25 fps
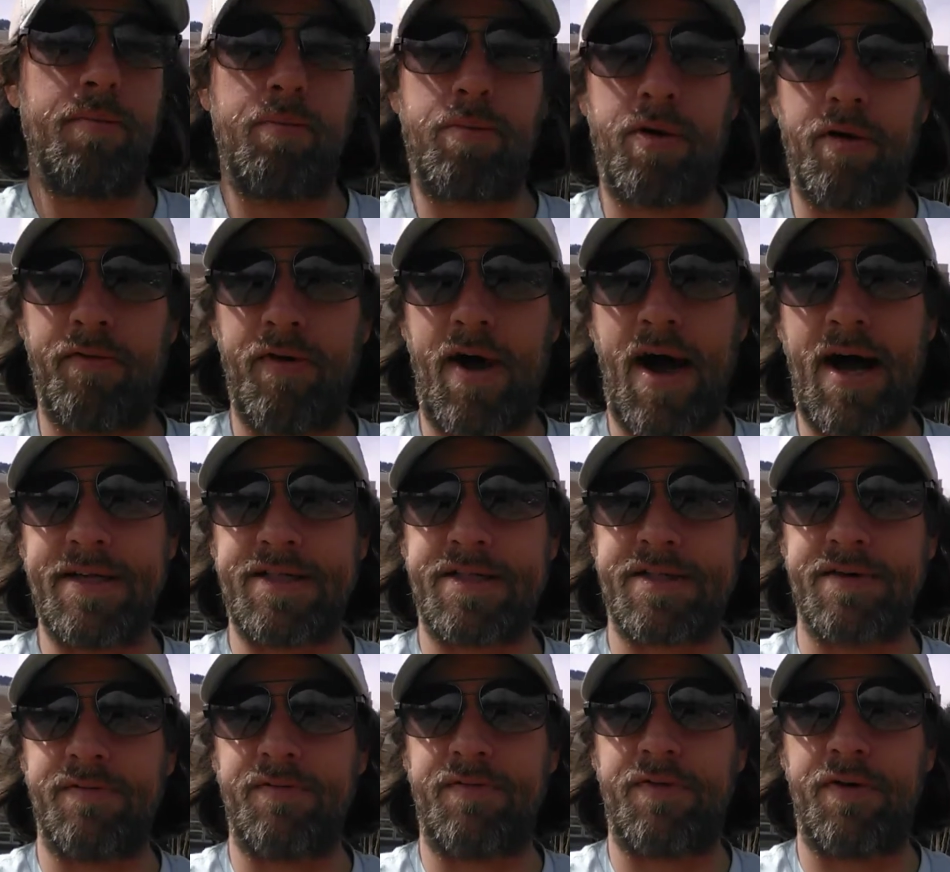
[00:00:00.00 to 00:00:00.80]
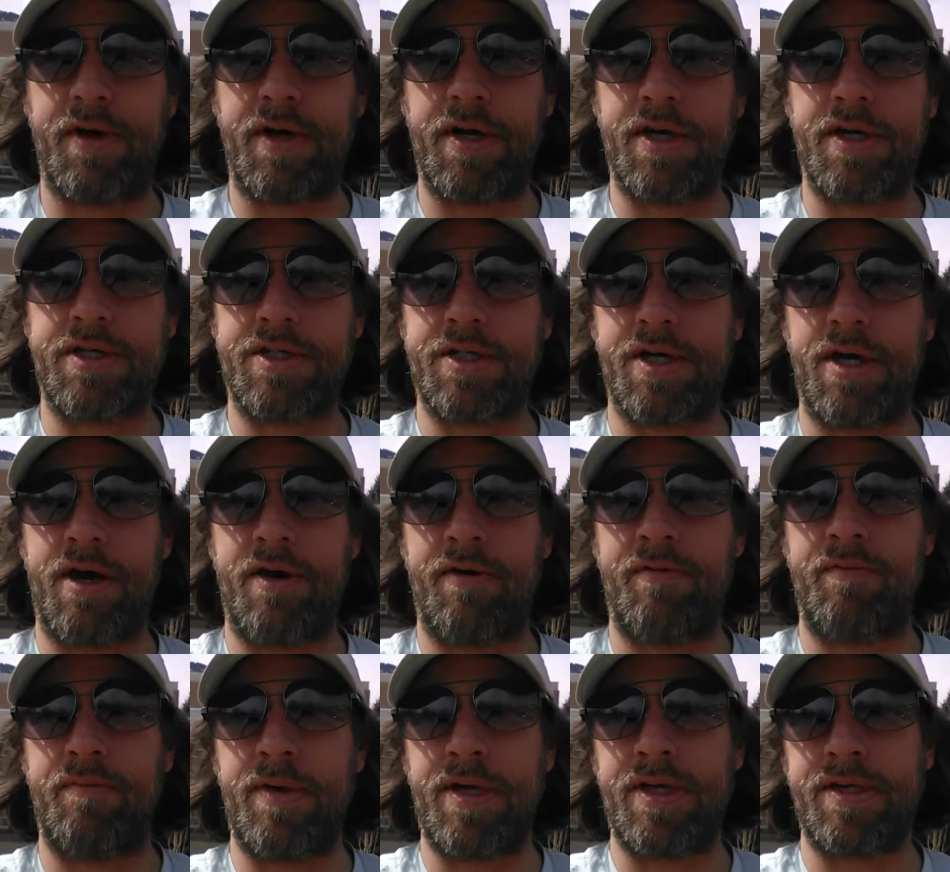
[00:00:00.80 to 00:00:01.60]
provide some footage
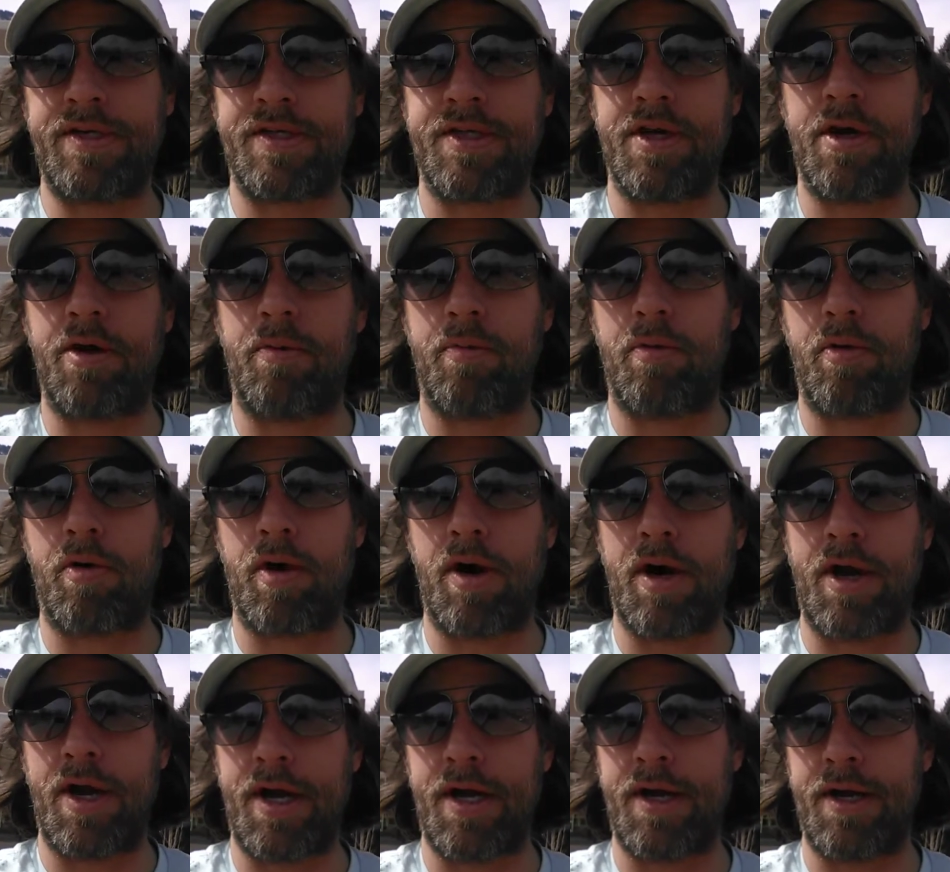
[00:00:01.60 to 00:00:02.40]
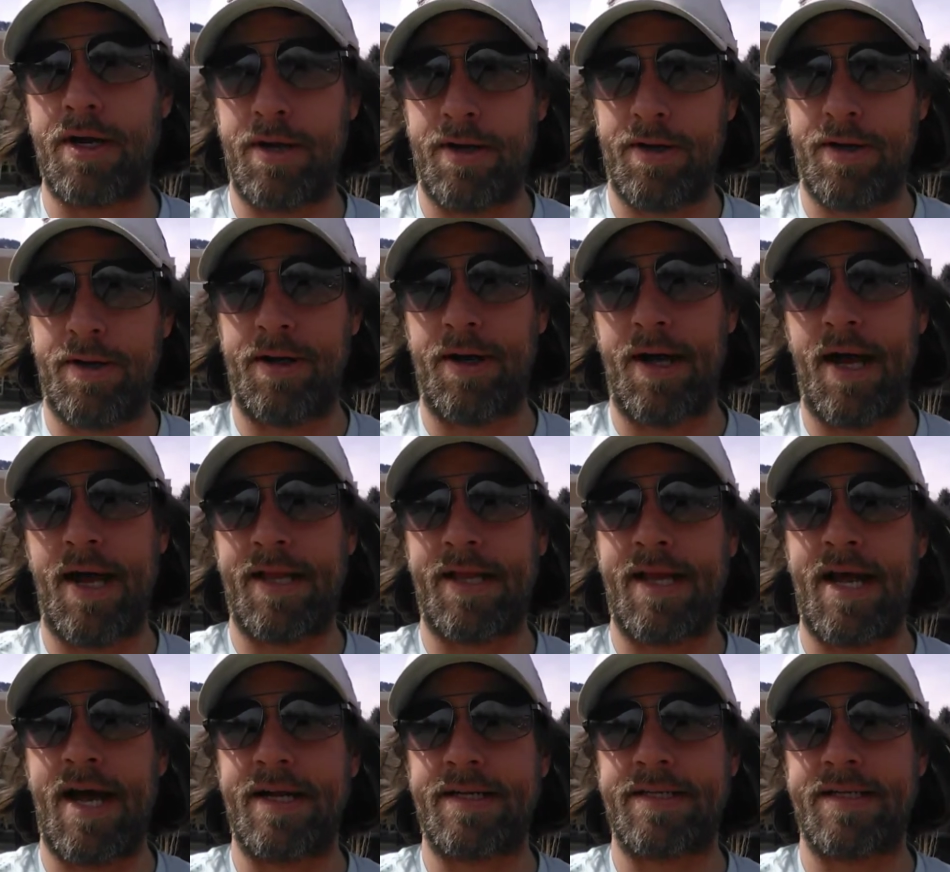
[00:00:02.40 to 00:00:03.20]
of me snowboarding
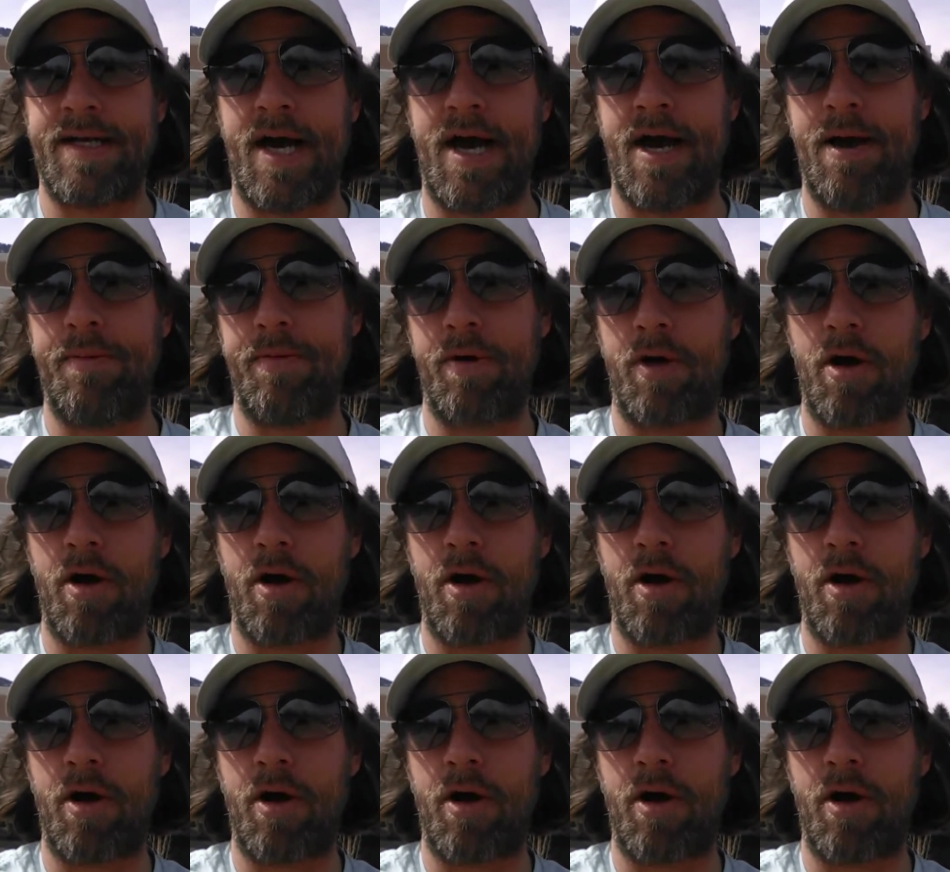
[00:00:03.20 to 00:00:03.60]
at that time.